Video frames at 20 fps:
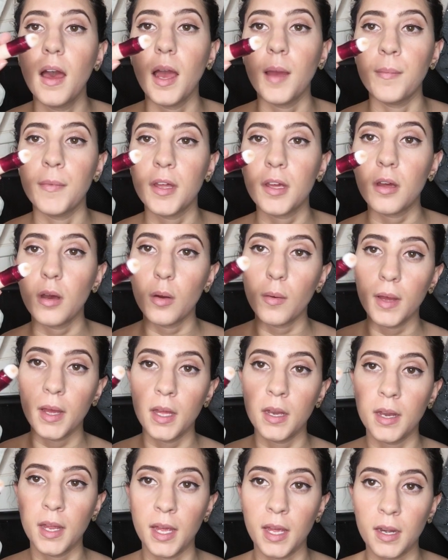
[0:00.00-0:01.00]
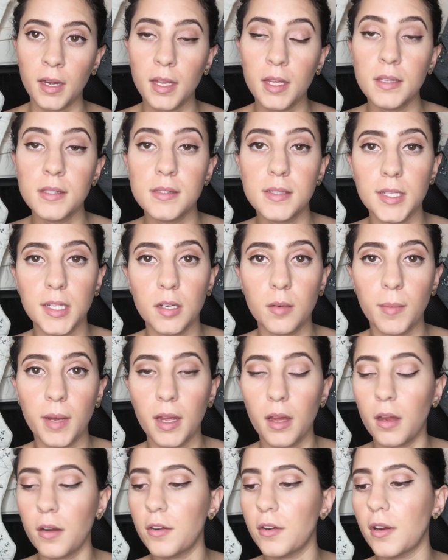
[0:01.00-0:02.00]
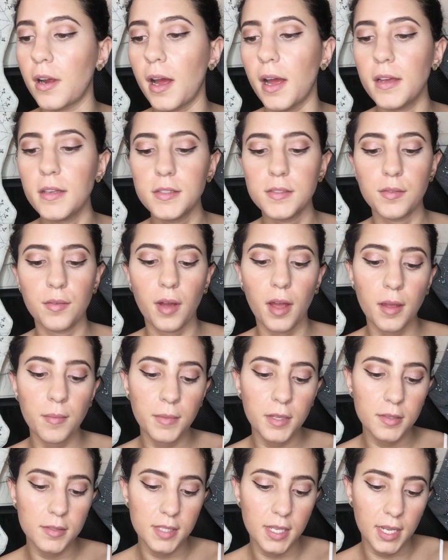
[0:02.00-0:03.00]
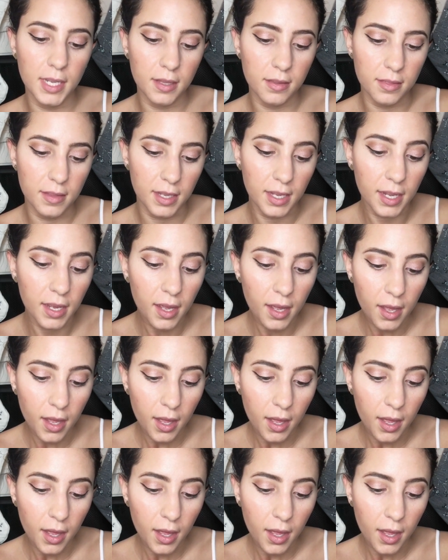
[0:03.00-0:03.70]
I'm going to go in and conceal my under eyes. So I'm using the